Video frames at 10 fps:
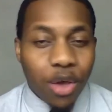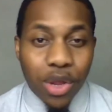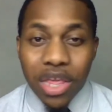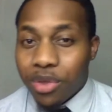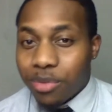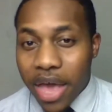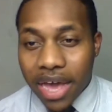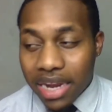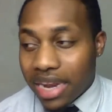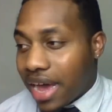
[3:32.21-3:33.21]
when he was
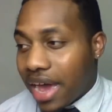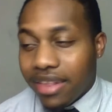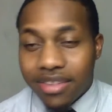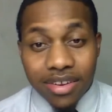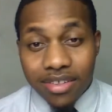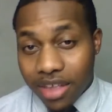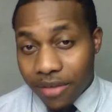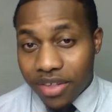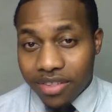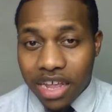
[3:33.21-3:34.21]
back in the 90s, or the stuff
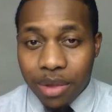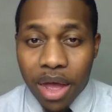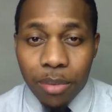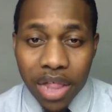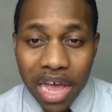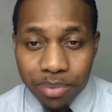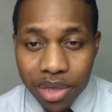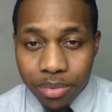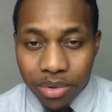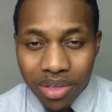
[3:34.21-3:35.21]
he said about black
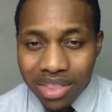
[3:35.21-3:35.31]
people.